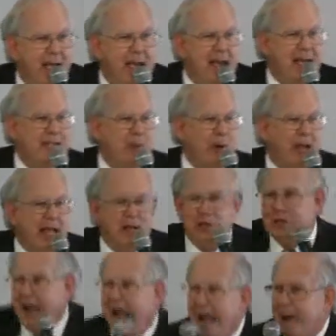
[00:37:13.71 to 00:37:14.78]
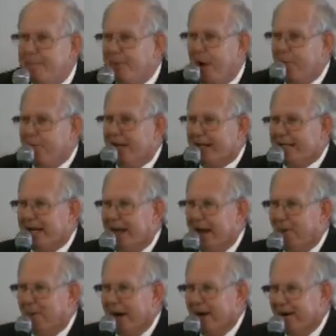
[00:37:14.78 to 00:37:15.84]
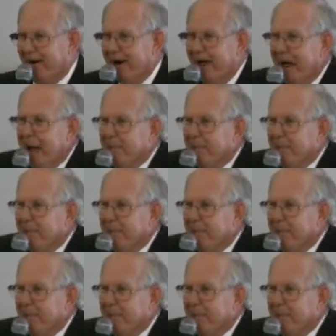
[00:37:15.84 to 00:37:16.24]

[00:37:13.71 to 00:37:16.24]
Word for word: And so he jammed on the accelerator.